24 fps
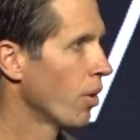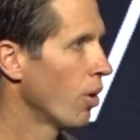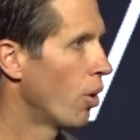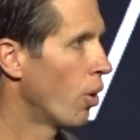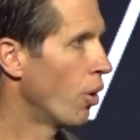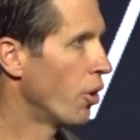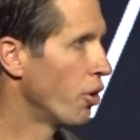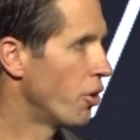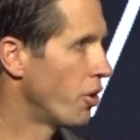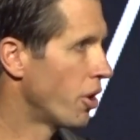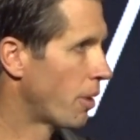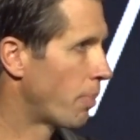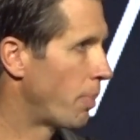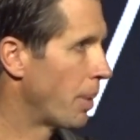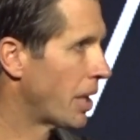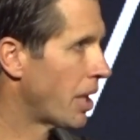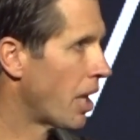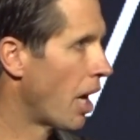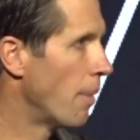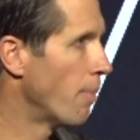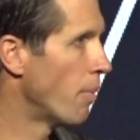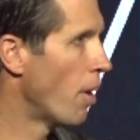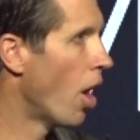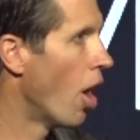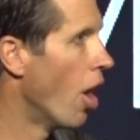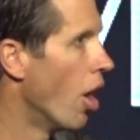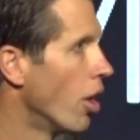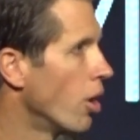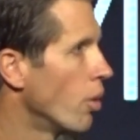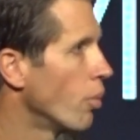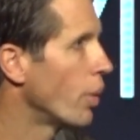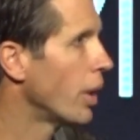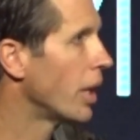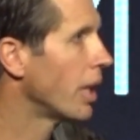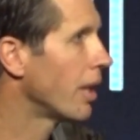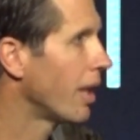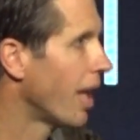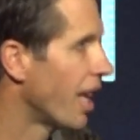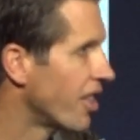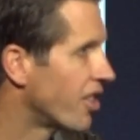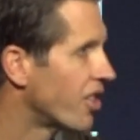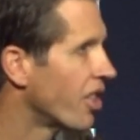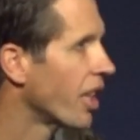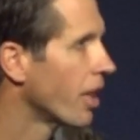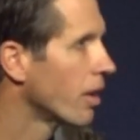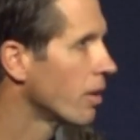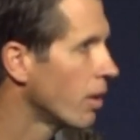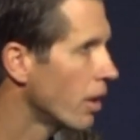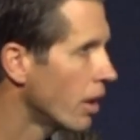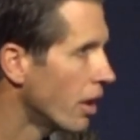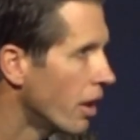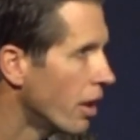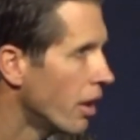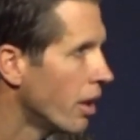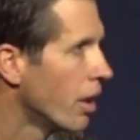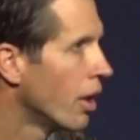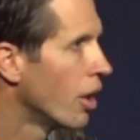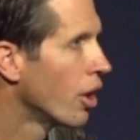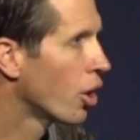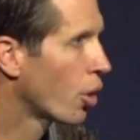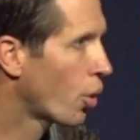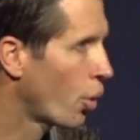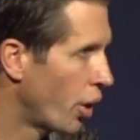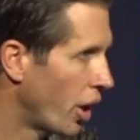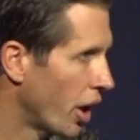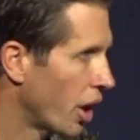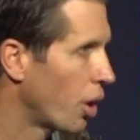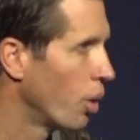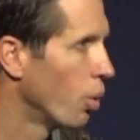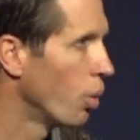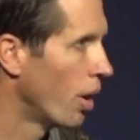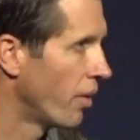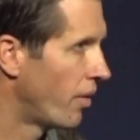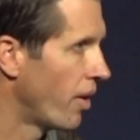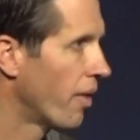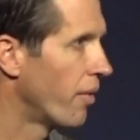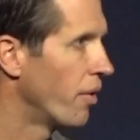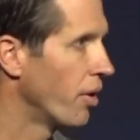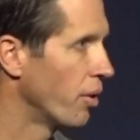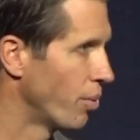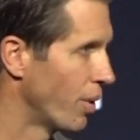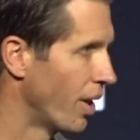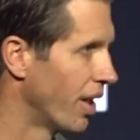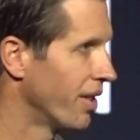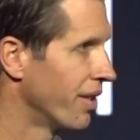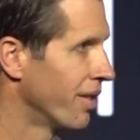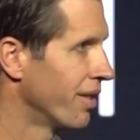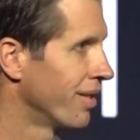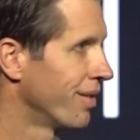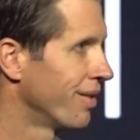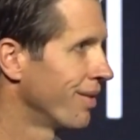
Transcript: Or you just become unrelentingly critical of everyone.